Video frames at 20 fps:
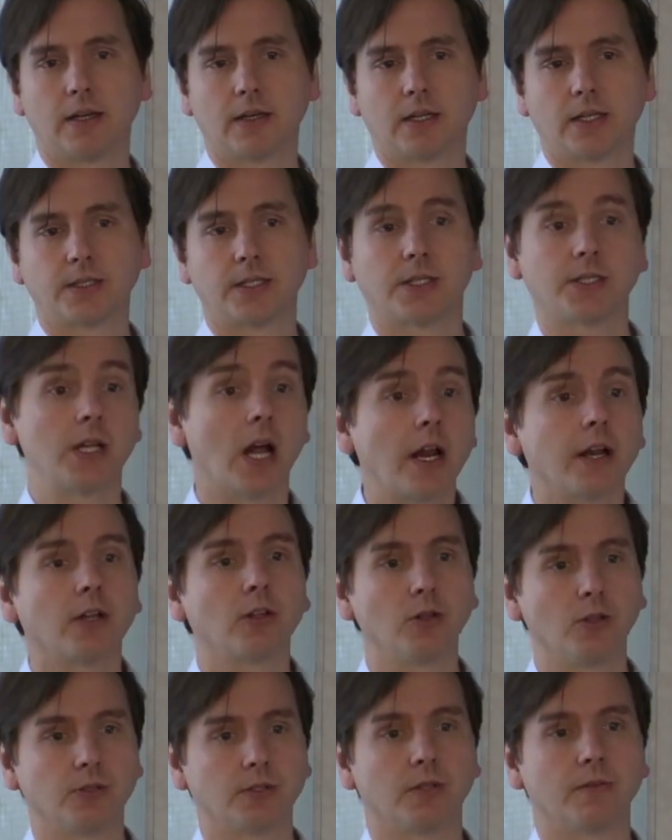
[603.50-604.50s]
because uh, it's not
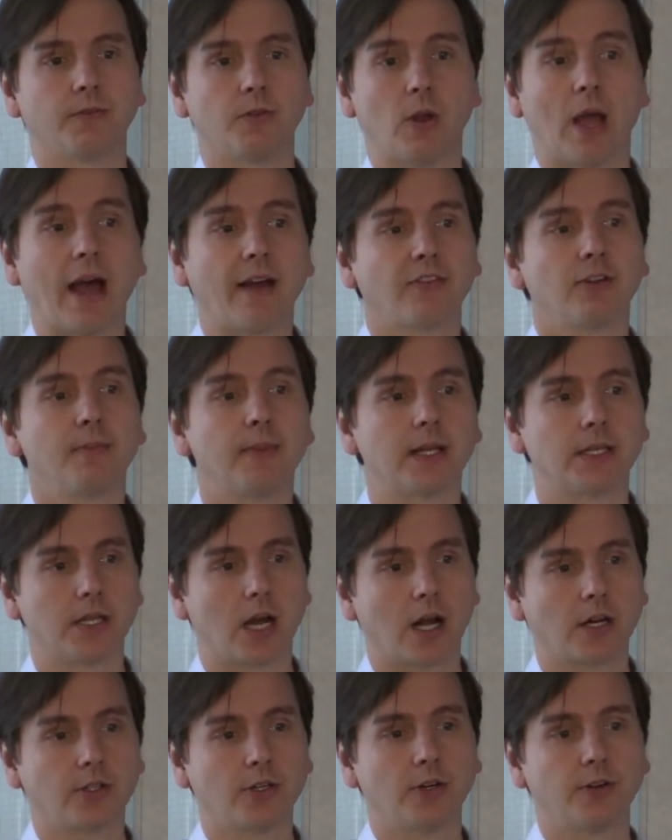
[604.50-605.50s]
inclusive. You have to be a
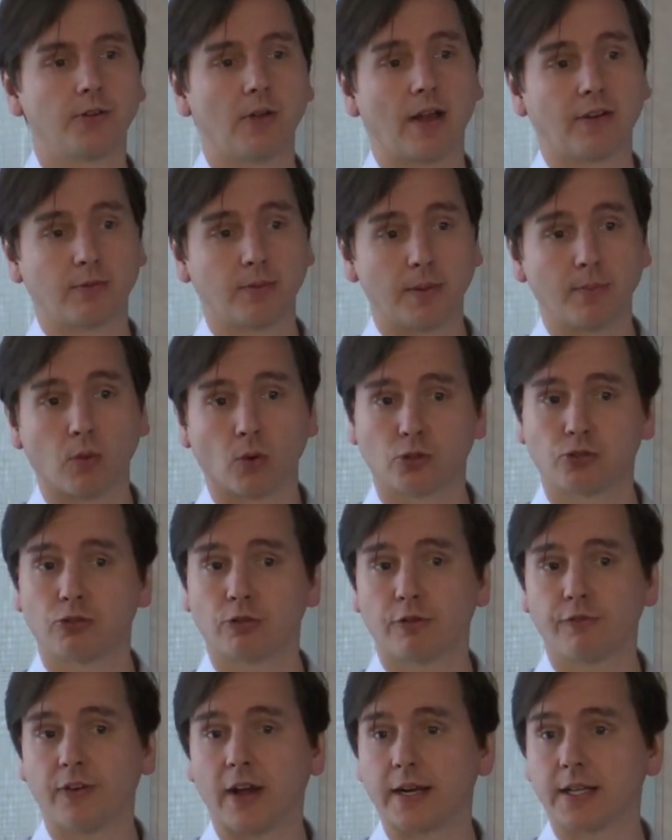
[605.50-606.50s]
doctor, you have to be board
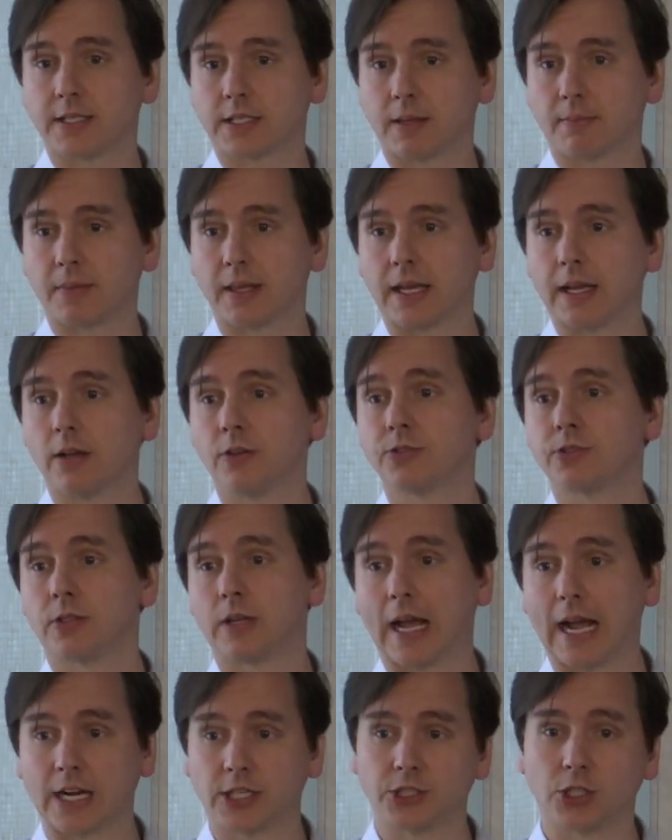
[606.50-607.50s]
certified in something else
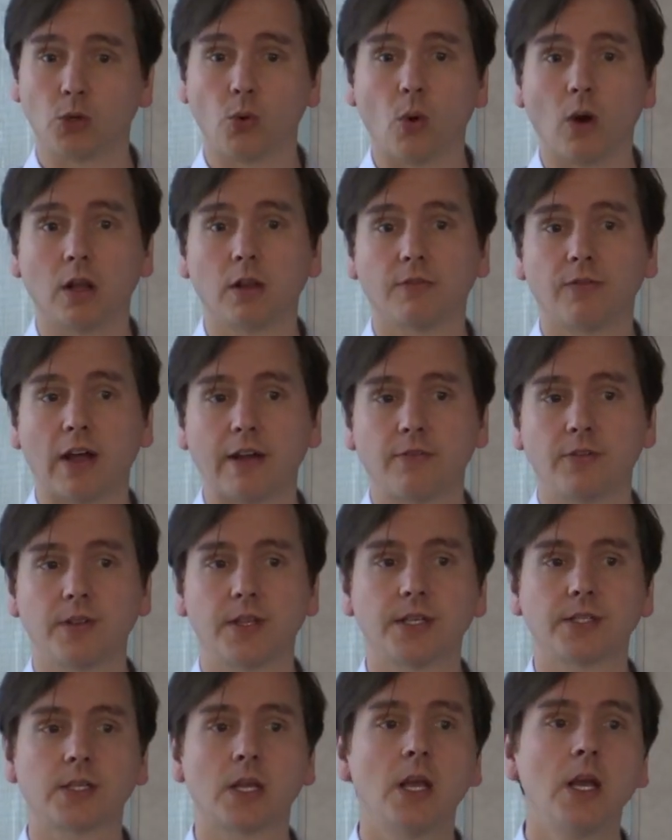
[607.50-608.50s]
to actually qualify for
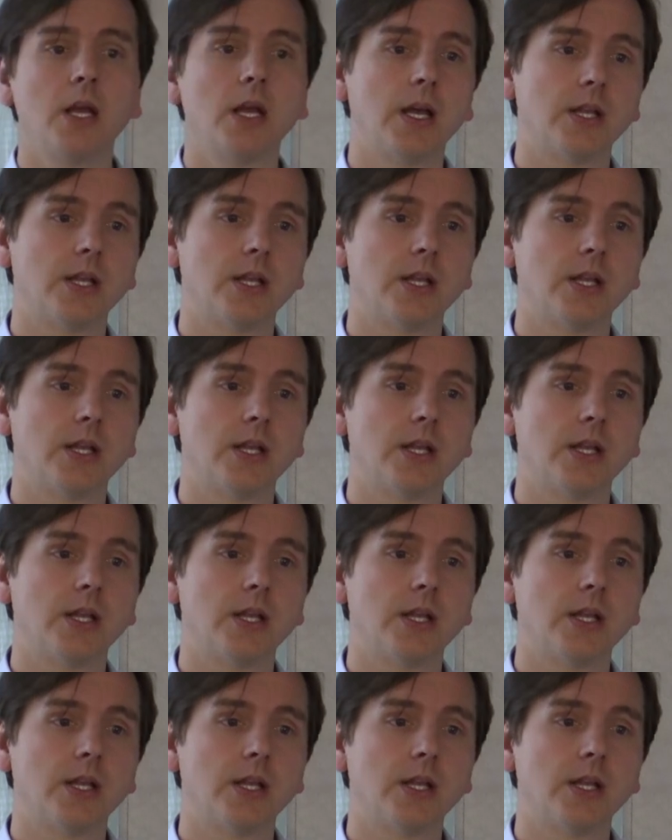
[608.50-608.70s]
this.